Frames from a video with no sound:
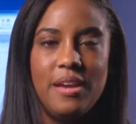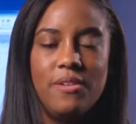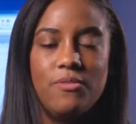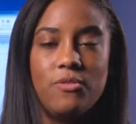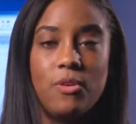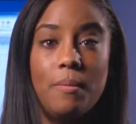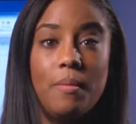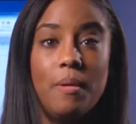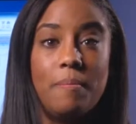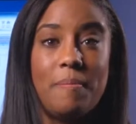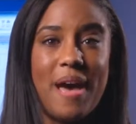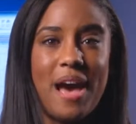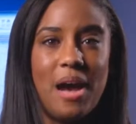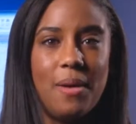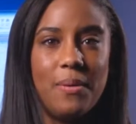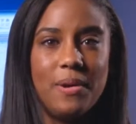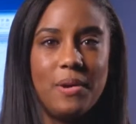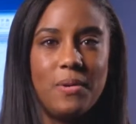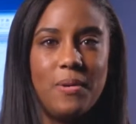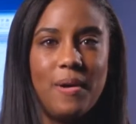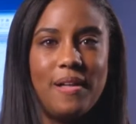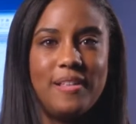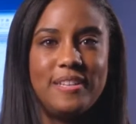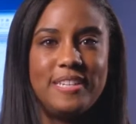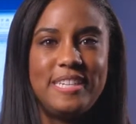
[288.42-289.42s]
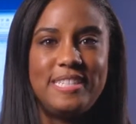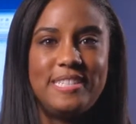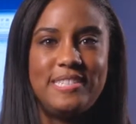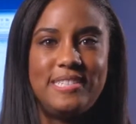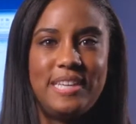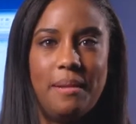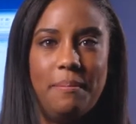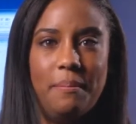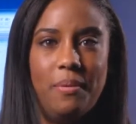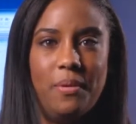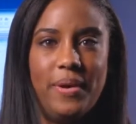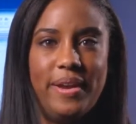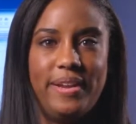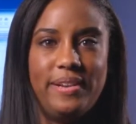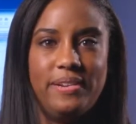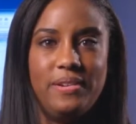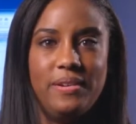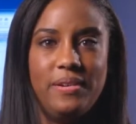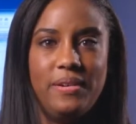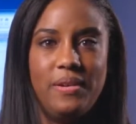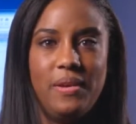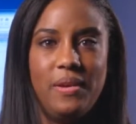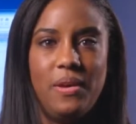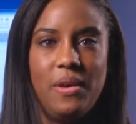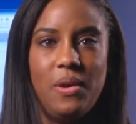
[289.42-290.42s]
From a power quality standpoint,
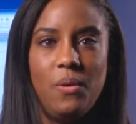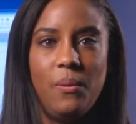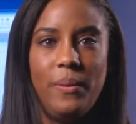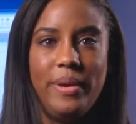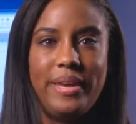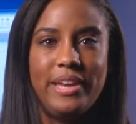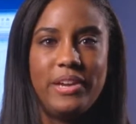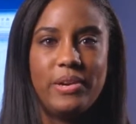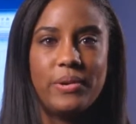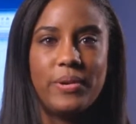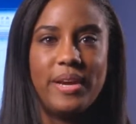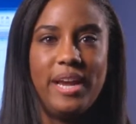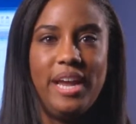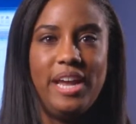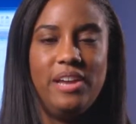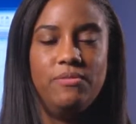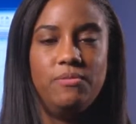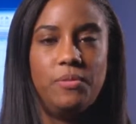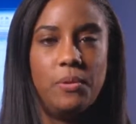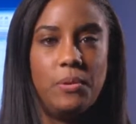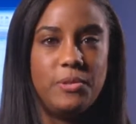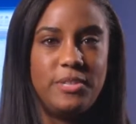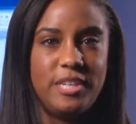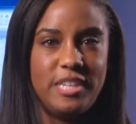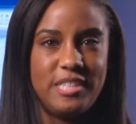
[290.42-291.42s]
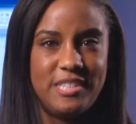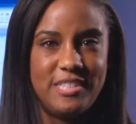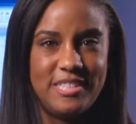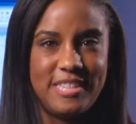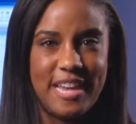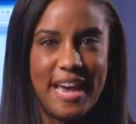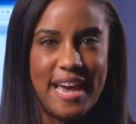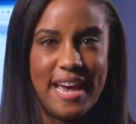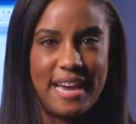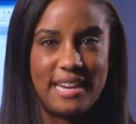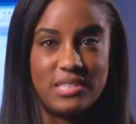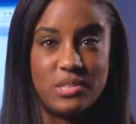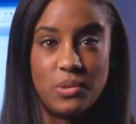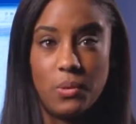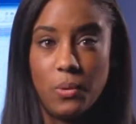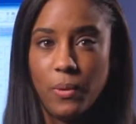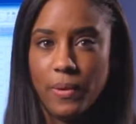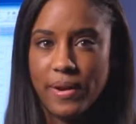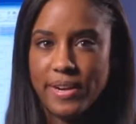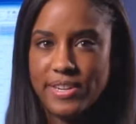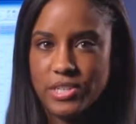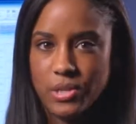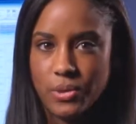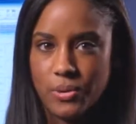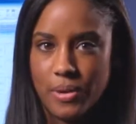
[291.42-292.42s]
we can create voltage sags
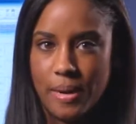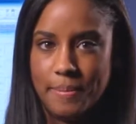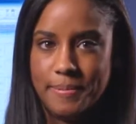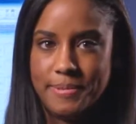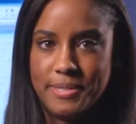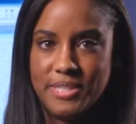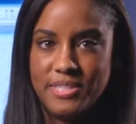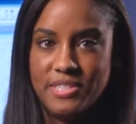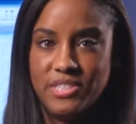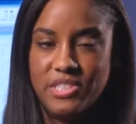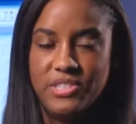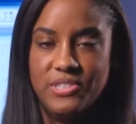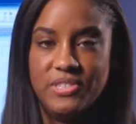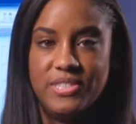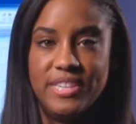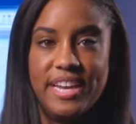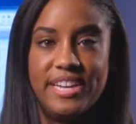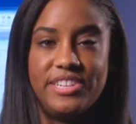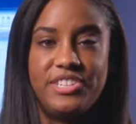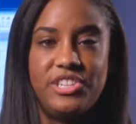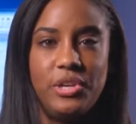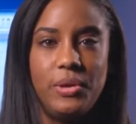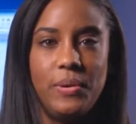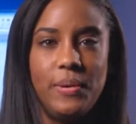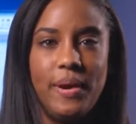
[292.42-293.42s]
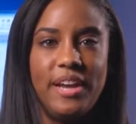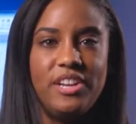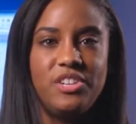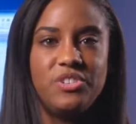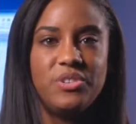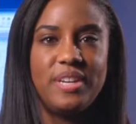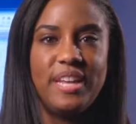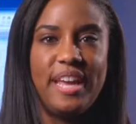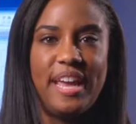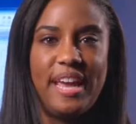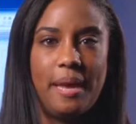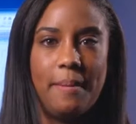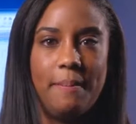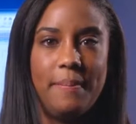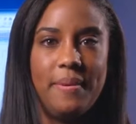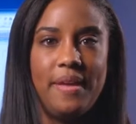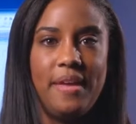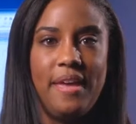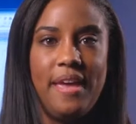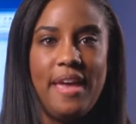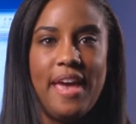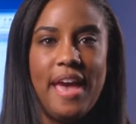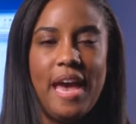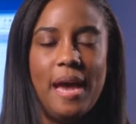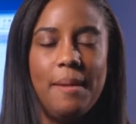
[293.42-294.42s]
or interruptions using a 200 amp
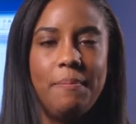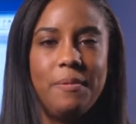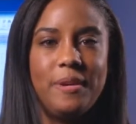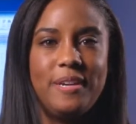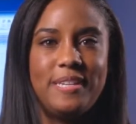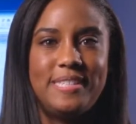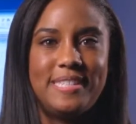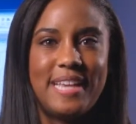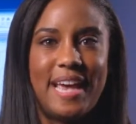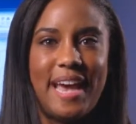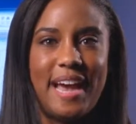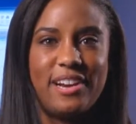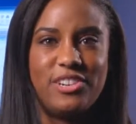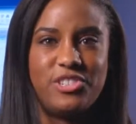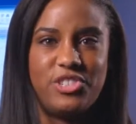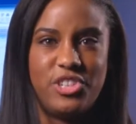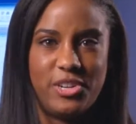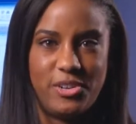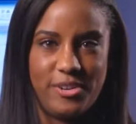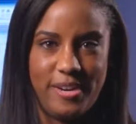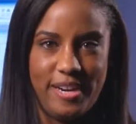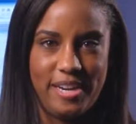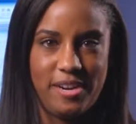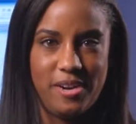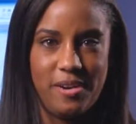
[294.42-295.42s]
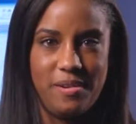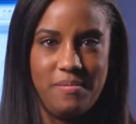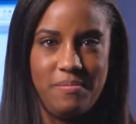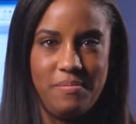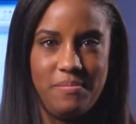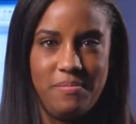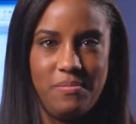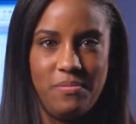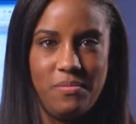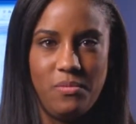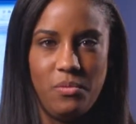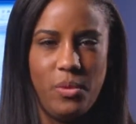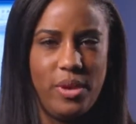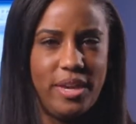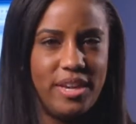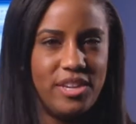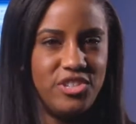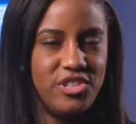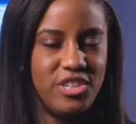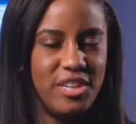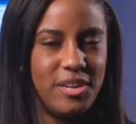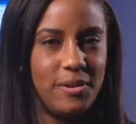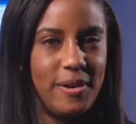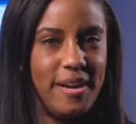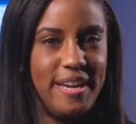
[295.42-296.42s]
EPRI sag generator. We can
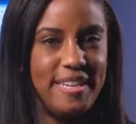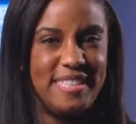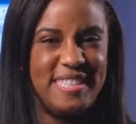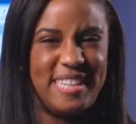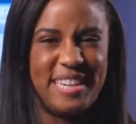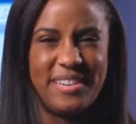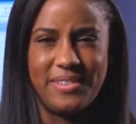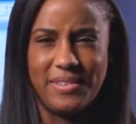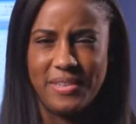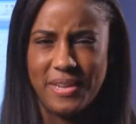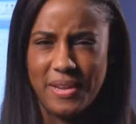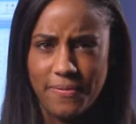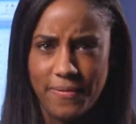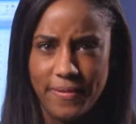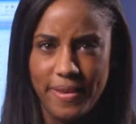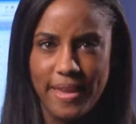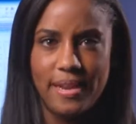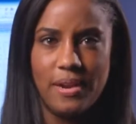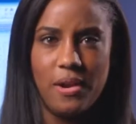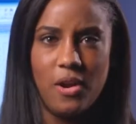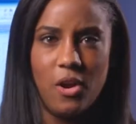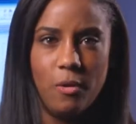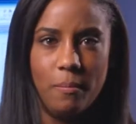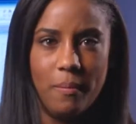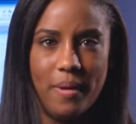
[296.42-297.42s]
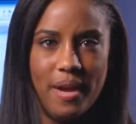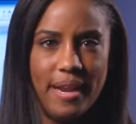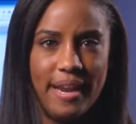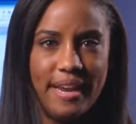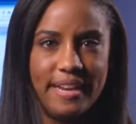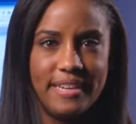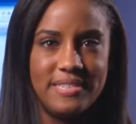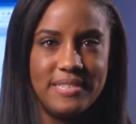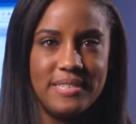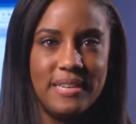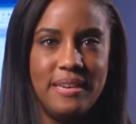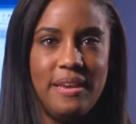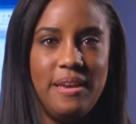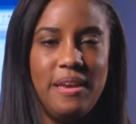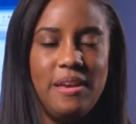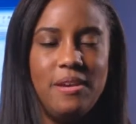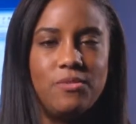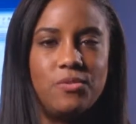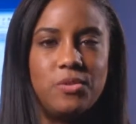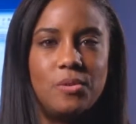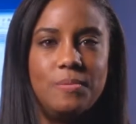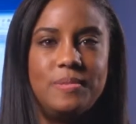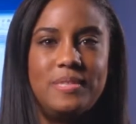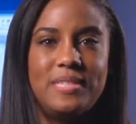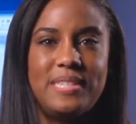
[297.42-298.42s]
generate significant harmonics
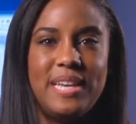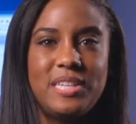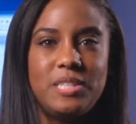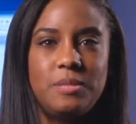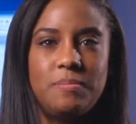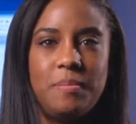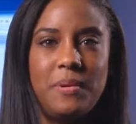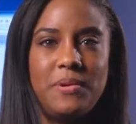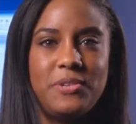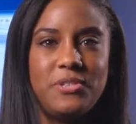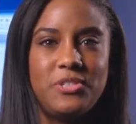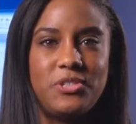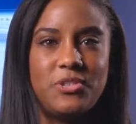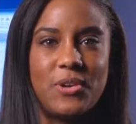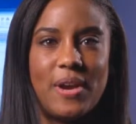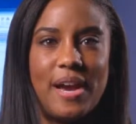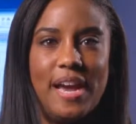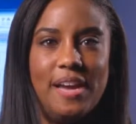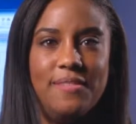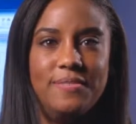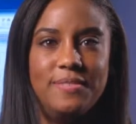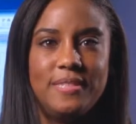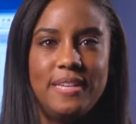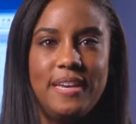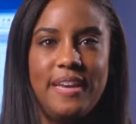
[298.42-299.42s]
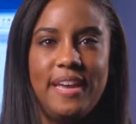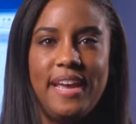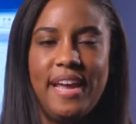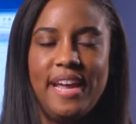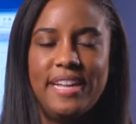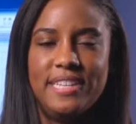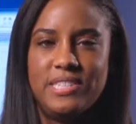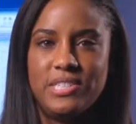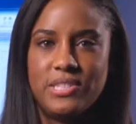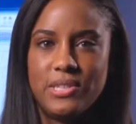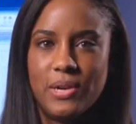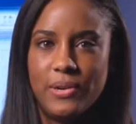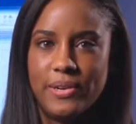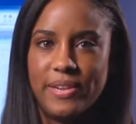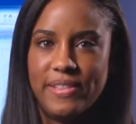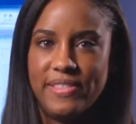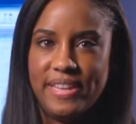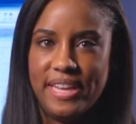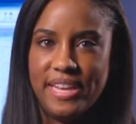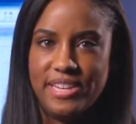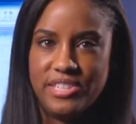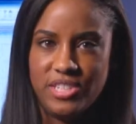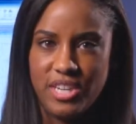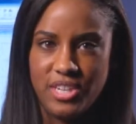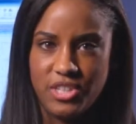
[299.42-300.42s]
from six pulse drives installed in
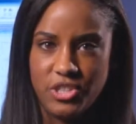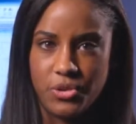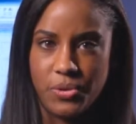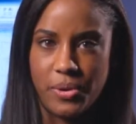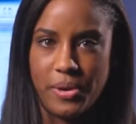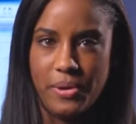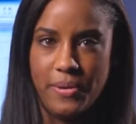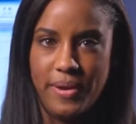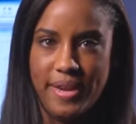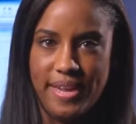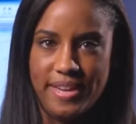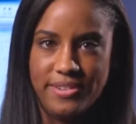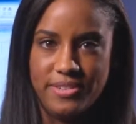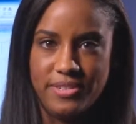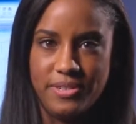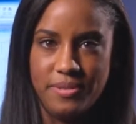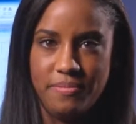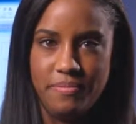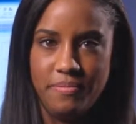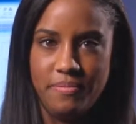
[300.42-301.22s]
the industrial end.